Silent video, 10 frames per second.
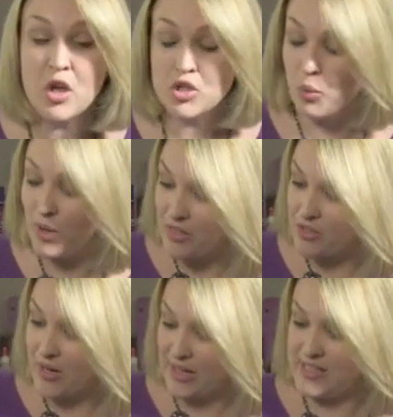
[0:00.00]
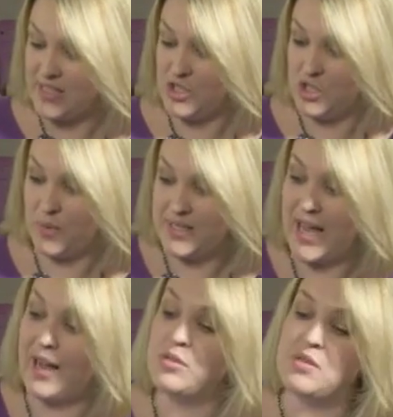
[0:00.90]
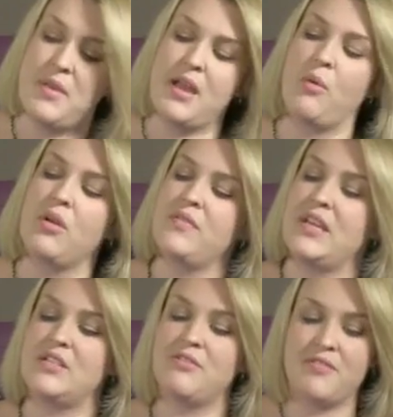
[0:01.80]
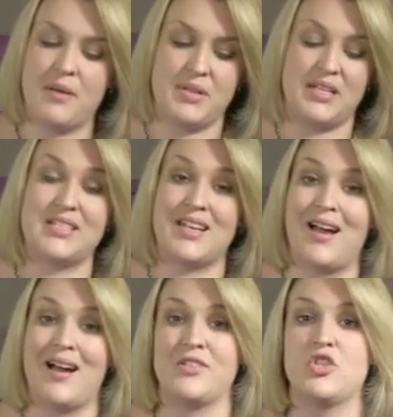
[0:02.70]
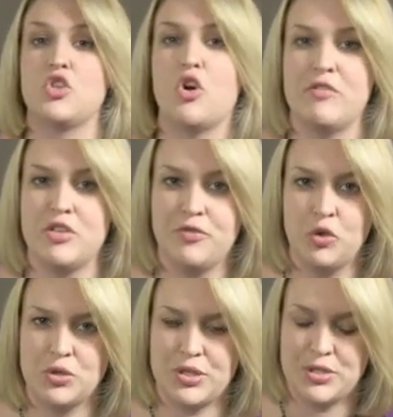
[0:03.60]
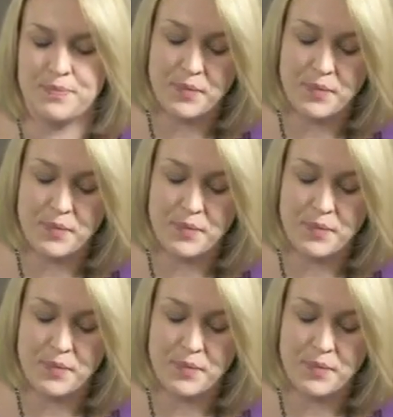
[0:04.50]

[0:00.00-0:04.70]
So what I thought I'd teach you is how to make one of these fabulous card storage folders.